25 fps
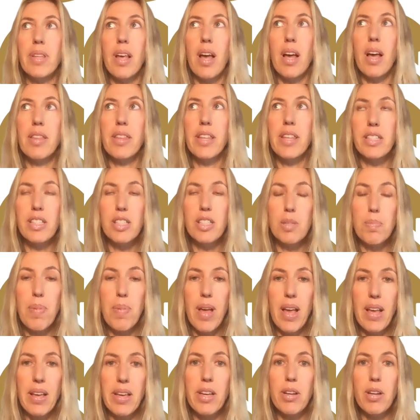
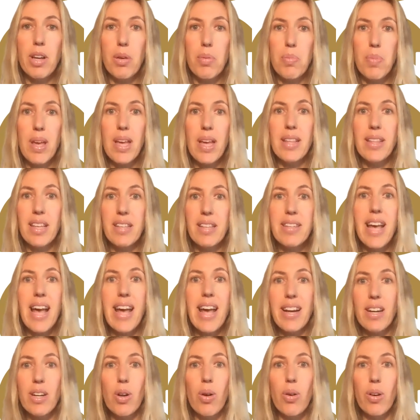in the
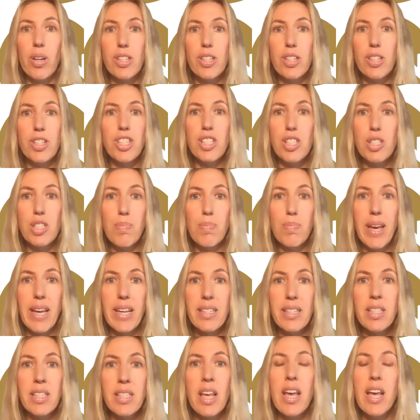technology
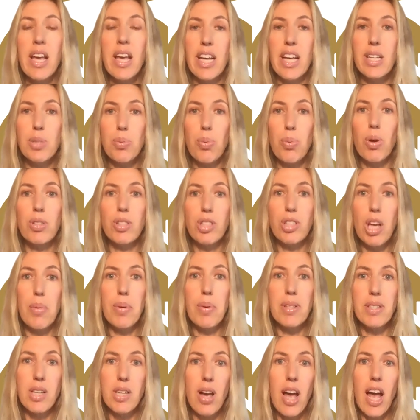space is what's
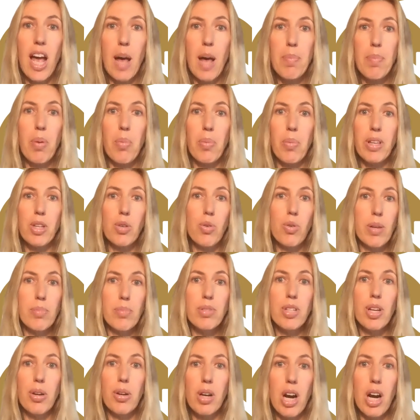going to happen with
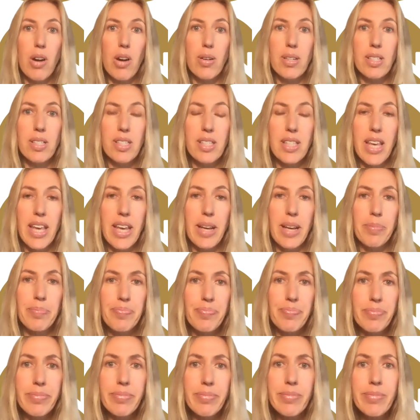cryptocurrency.
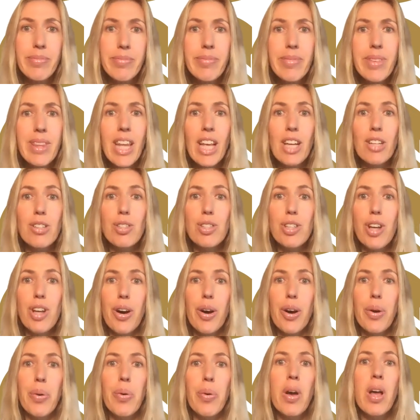
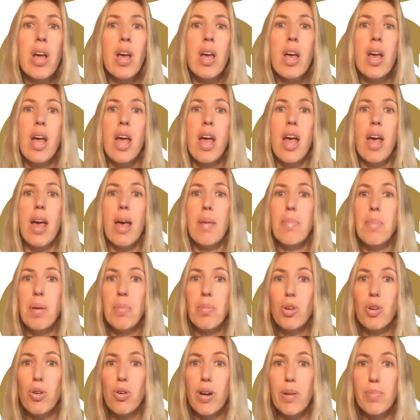So
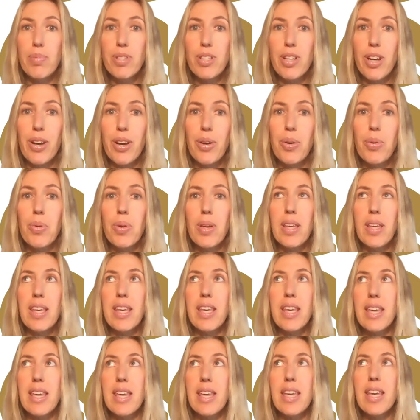Crypto,
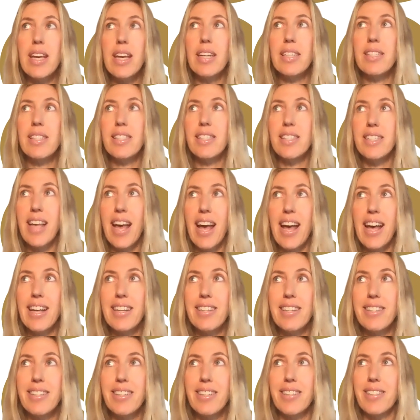he had
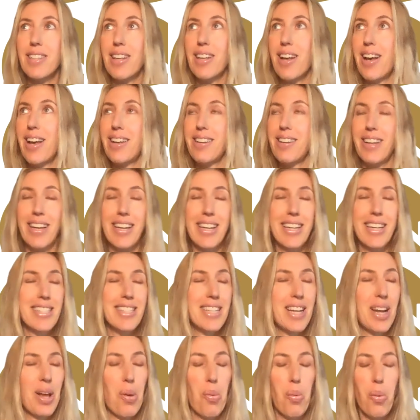said, because like I
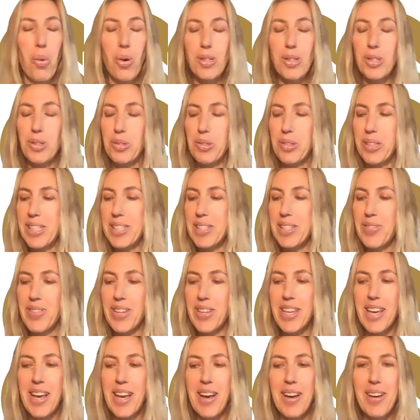said, I watch all his
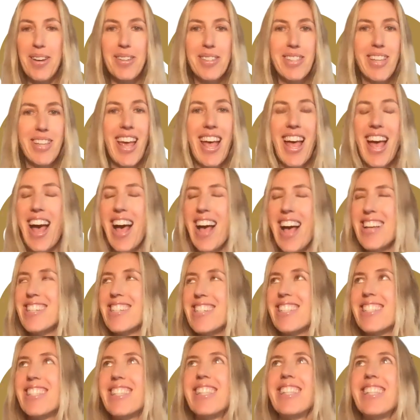videos, I
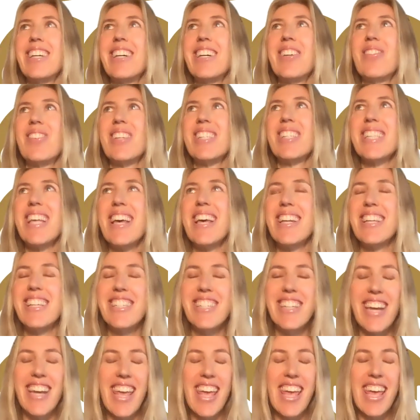just love his
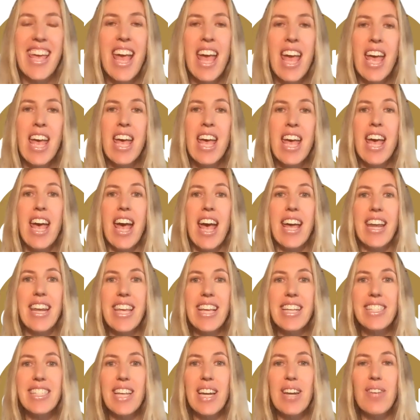energy. And
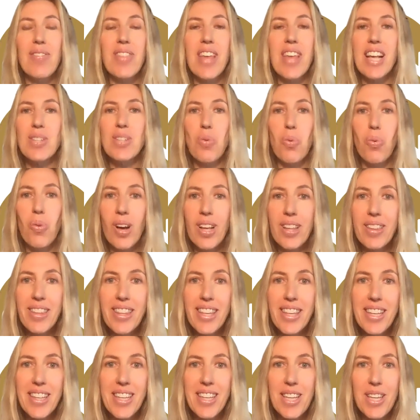he said, if there's one
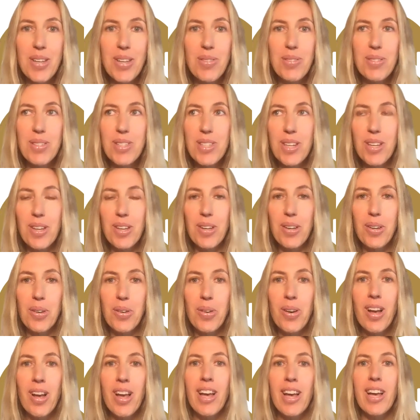thing that you
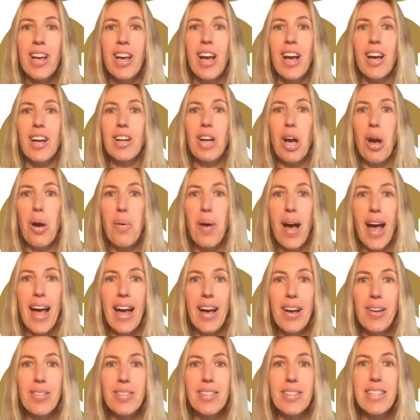do, go
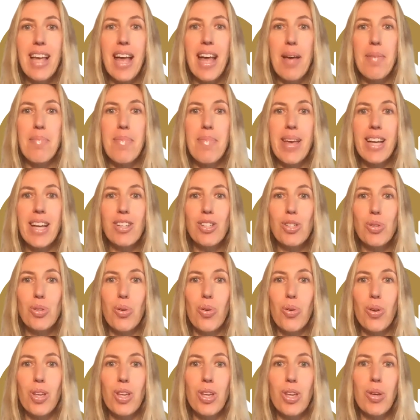out and make
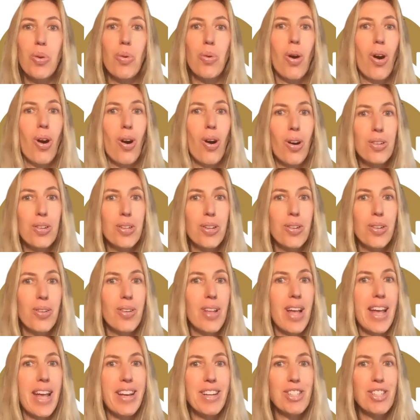sure you HODL,
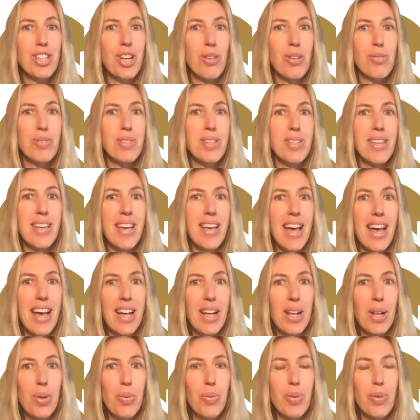
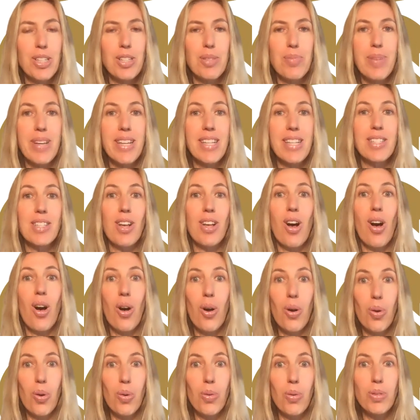HODL, which means
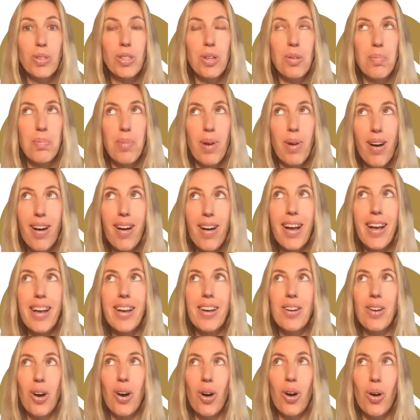hold, you buy
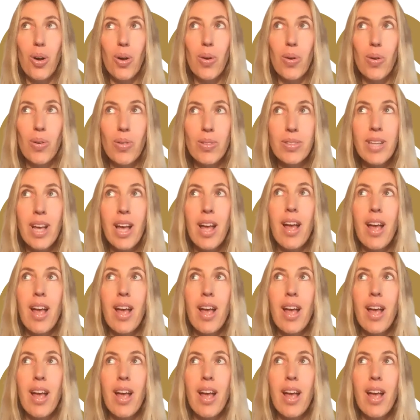and hold